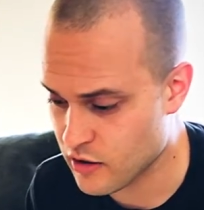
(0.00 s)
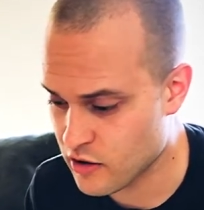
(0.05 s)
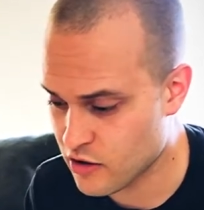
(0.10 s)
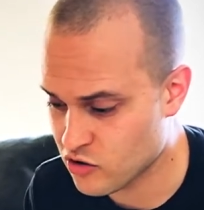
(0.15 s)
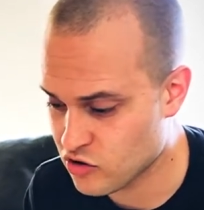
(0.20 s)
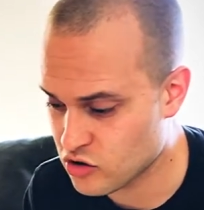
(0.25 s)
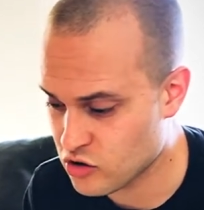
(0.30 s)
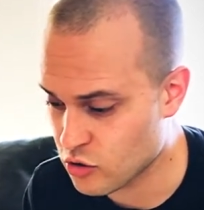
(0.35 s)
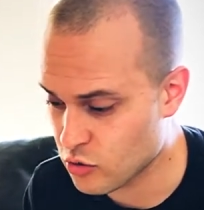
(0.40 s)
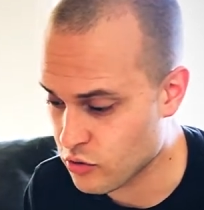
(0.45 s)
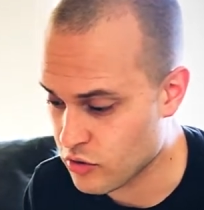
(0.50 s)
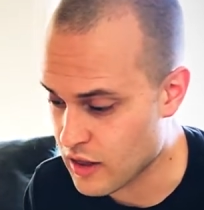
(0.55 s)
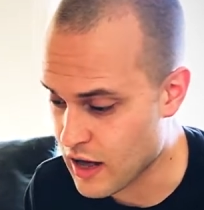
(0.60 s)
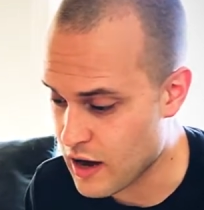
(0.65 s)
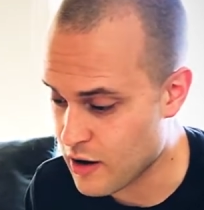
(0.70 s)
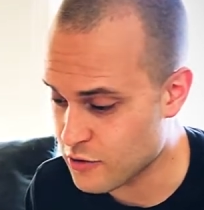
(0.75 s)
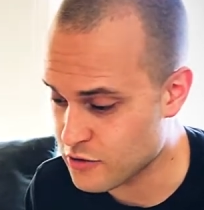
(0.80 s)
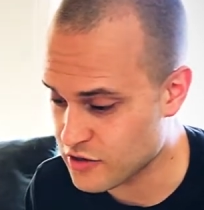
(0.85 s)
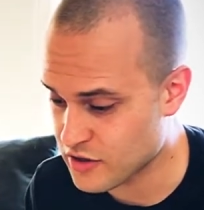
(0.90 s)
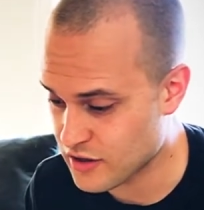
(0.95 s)

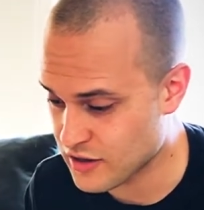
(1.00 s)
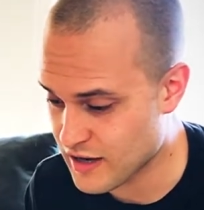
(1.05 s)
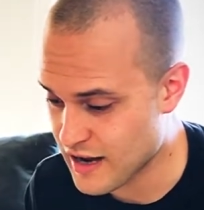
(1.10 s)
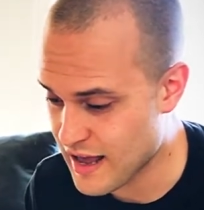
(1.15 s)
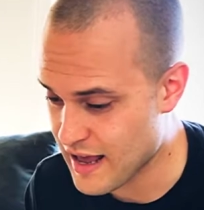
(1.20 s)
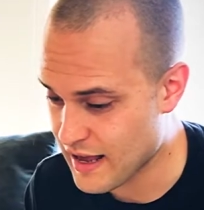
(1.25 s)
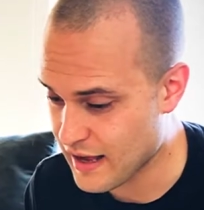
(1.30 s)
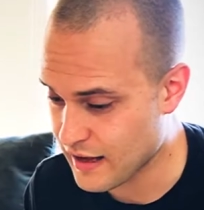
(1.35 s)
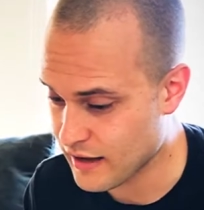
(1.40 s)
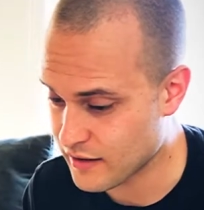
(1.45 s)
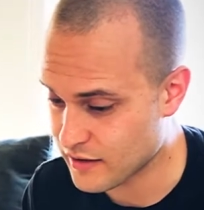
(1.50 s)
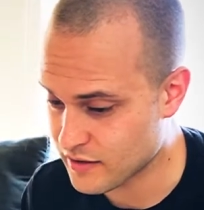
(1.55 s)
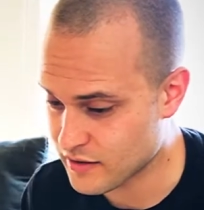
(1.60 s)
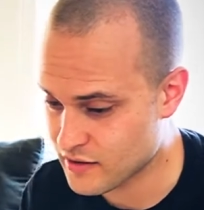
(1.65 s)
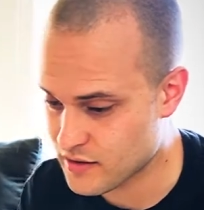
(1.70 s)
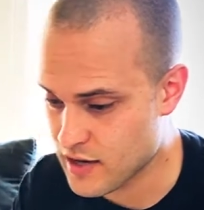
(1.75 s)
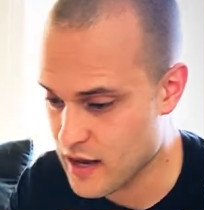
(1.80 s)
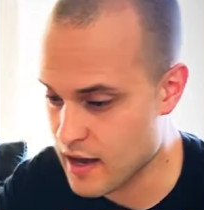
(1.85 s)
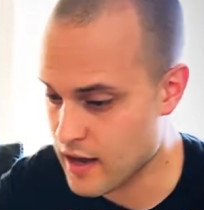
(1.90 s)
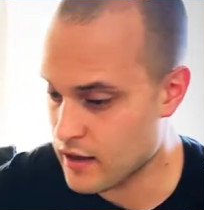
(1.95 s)

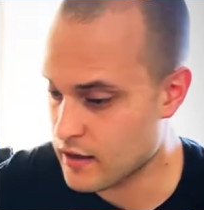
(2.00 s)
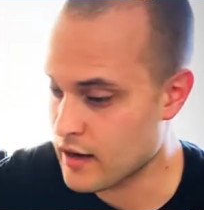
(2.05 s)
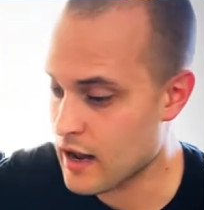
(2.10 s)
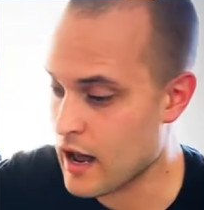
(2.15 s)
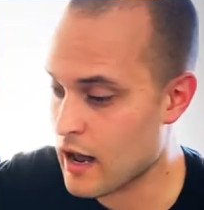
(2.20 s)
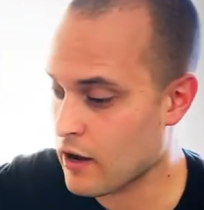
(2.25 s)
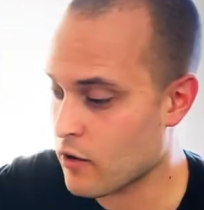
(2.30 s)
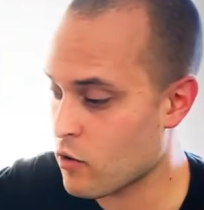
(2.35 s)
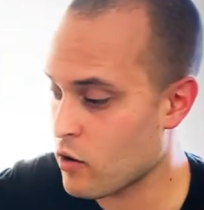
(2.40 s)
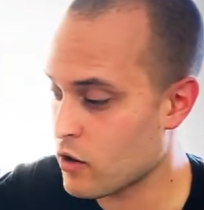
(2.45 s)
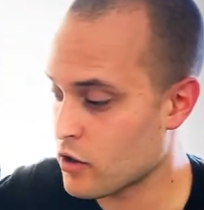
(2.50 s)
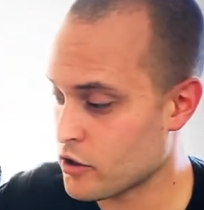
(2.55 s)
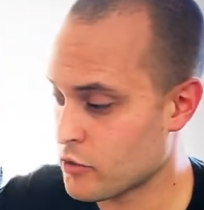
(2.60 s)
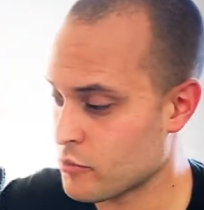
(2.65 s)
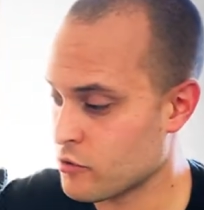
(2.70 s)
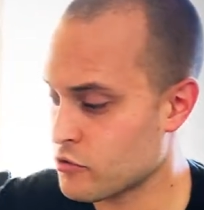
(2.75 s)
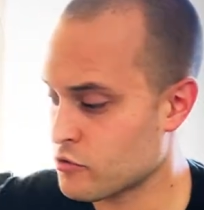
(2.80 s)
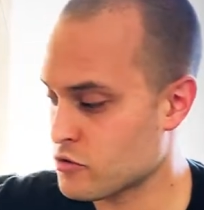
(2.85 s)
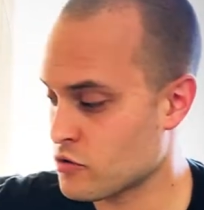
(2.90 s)
2010 high quality producer.